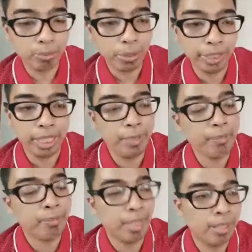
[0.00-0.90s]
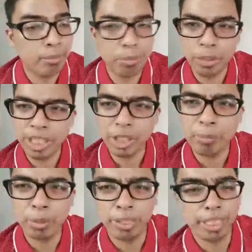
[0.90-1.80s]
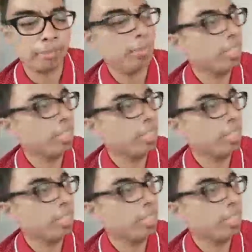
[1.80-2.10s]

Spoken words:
Punya or Pugna.